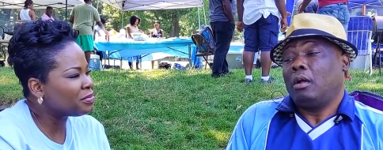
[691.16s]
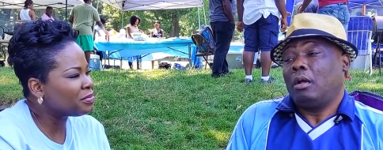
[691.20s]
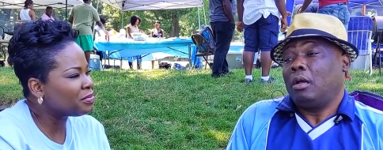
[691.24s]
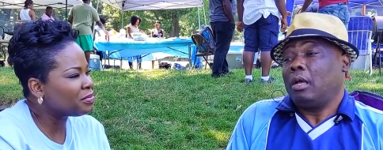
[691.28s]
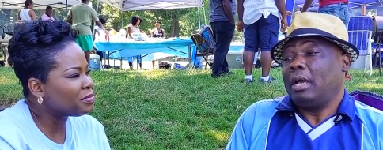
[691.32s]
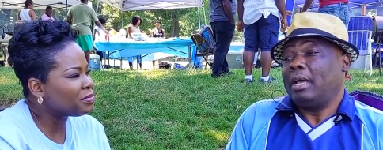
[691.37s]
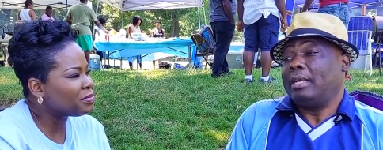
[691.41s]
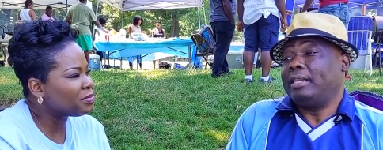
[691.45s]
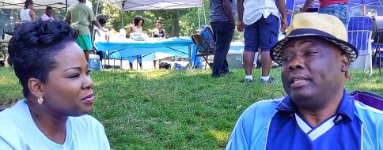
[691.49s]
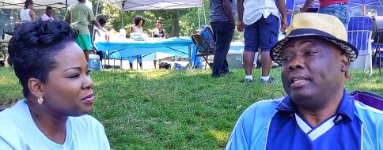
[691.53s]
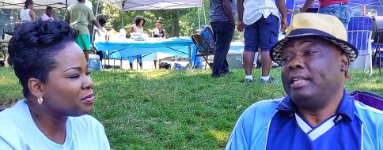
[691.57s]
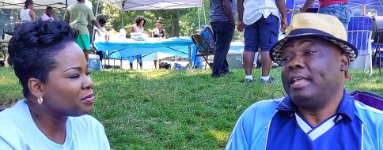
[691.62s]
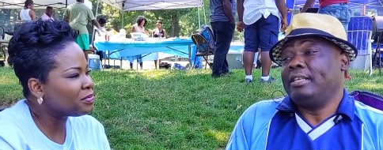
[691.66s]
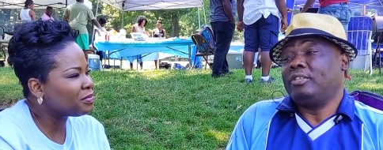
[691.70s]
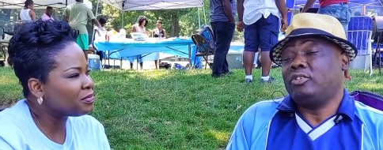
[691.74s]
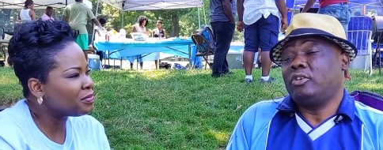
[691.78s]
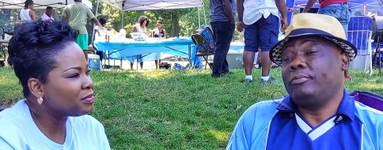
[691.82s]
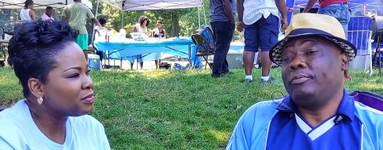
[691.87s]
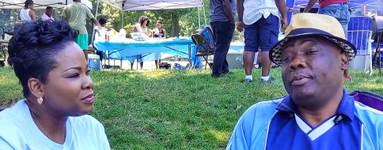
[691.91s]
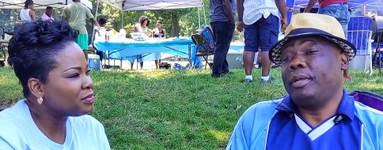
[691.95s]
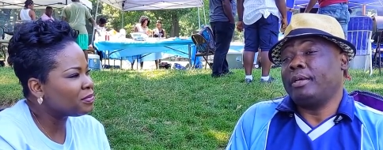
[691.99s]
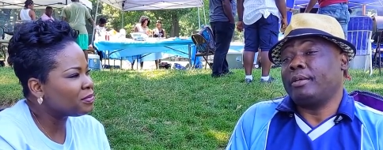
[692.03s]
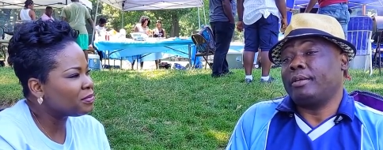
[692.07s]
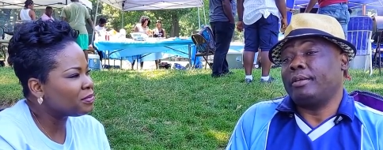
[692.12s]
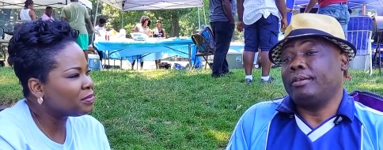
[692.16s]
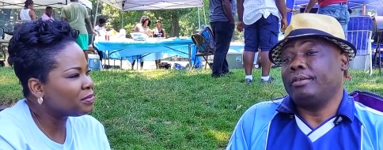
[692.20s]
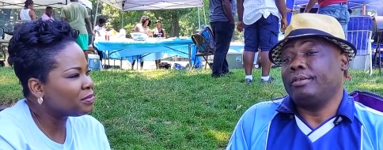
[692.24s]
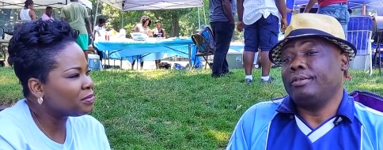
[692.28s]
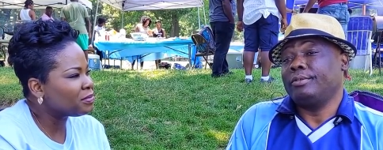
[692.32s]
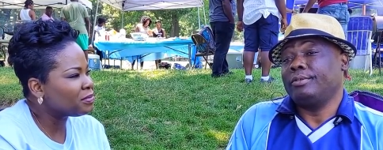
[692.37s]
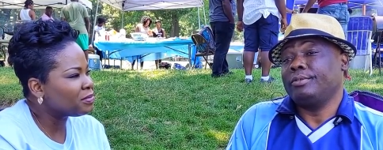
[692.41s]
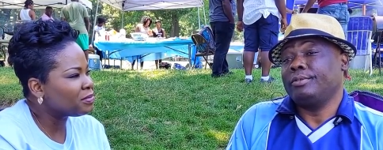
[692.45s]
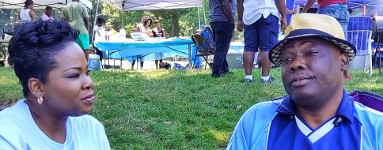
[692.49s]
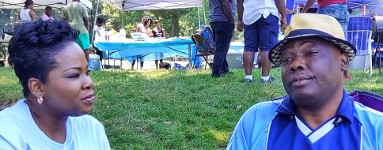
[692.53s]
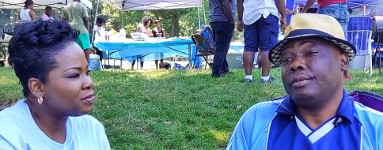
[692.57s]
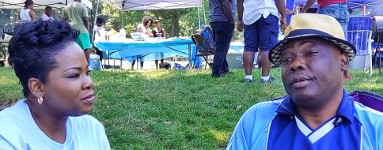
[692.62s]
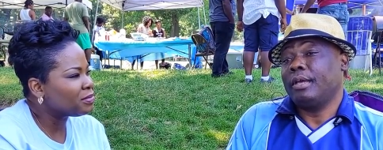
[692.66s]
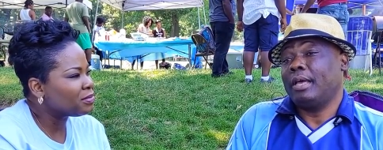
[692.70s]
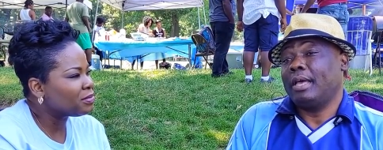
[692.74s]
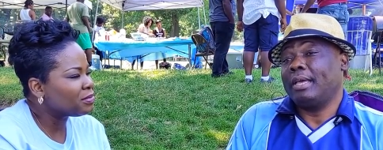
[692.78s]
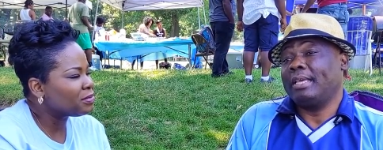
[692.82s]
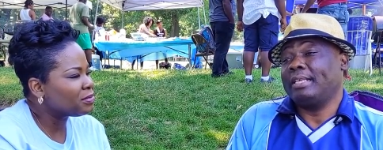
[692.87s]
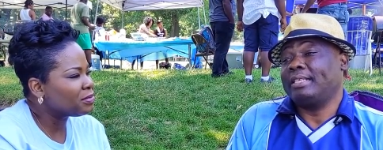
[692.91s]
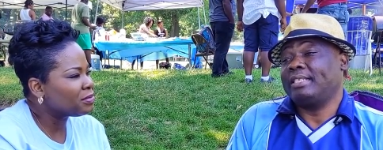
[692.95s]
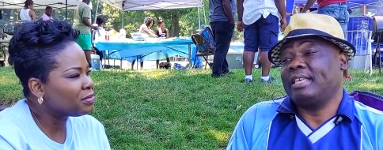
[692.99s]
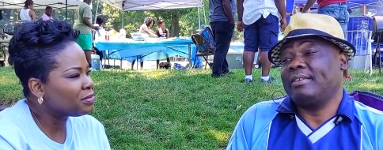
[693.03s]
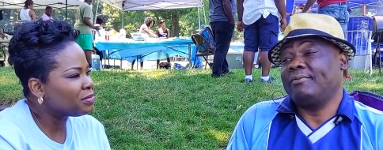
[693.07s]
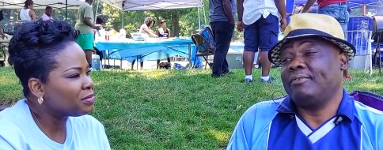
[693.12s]
Speaker 1: I did eight subject. I get
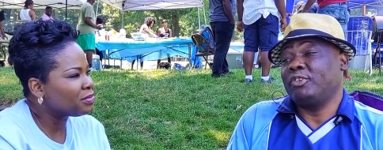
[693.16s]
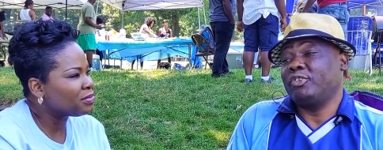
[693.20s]
seven